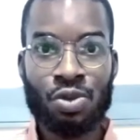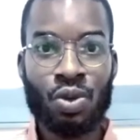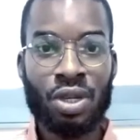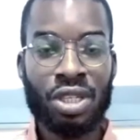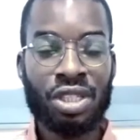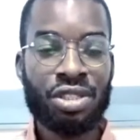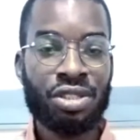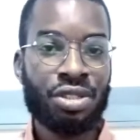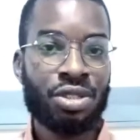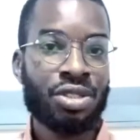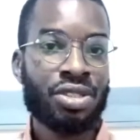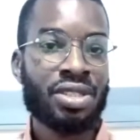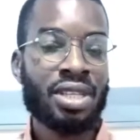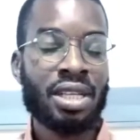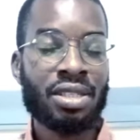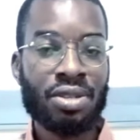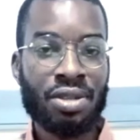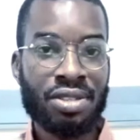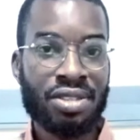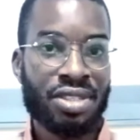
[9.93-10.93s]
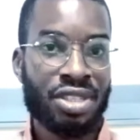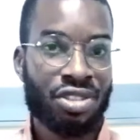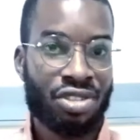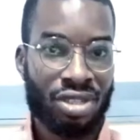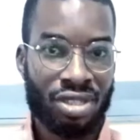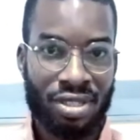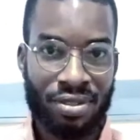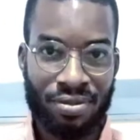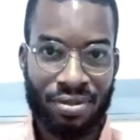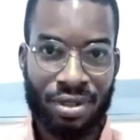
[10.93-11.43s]
When should you start considering
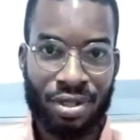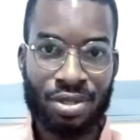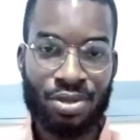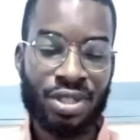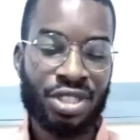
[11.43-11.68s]
divorce?